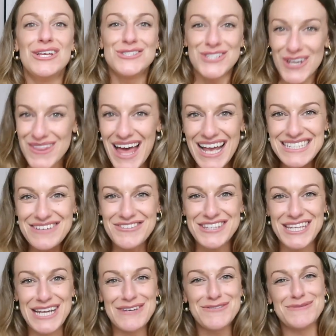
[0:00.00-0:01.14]
So, that is
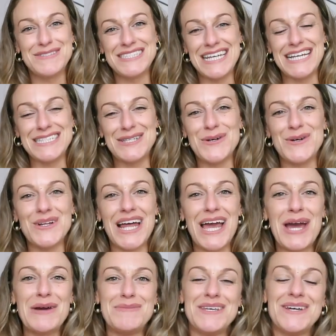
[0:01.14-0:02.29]
everything from today's haul. I
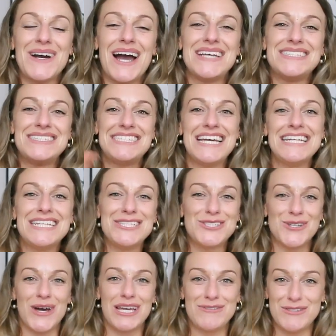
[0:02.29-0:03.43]
hope that you guys did
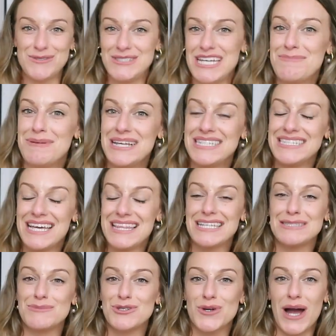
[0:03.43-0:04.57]
enjoy. If you did, please hit that
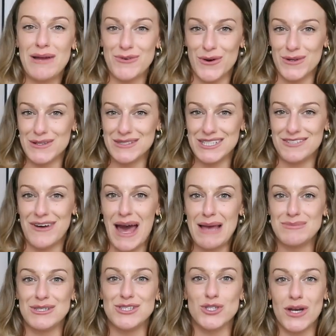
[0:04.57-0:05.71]
subscribe for all those good
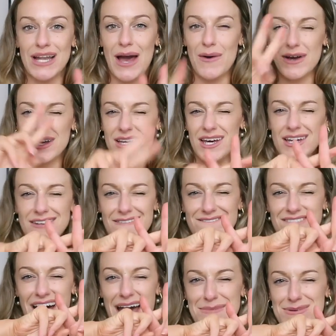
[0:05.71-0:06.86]
vibes and join our Good
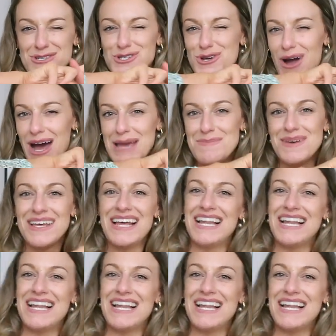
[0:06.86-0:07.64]
Vibe Tribe.